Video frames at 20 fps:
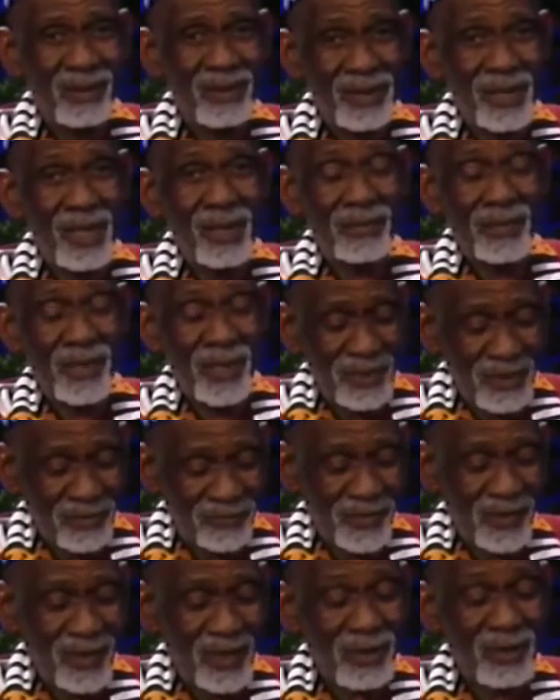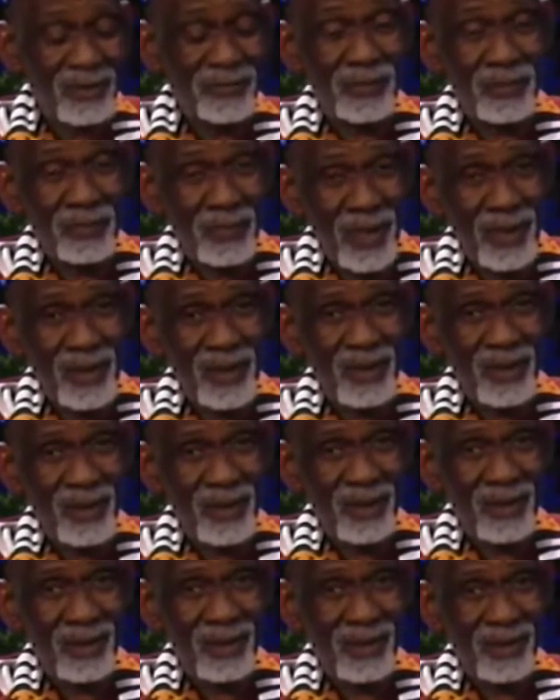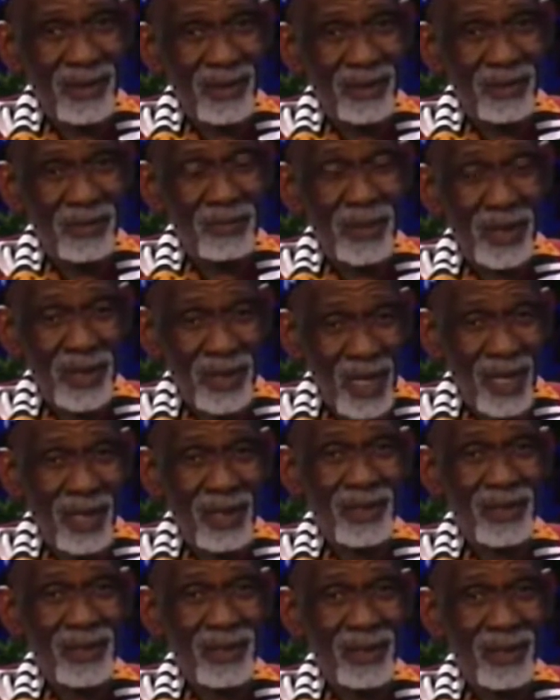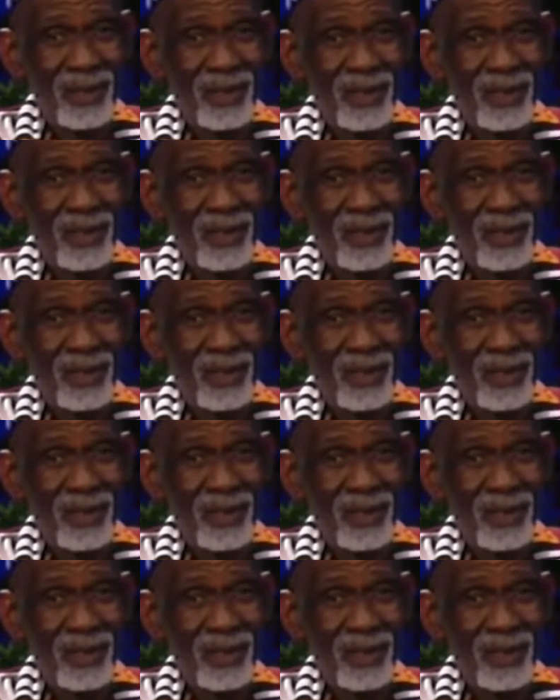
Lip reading: some difficulty for many, because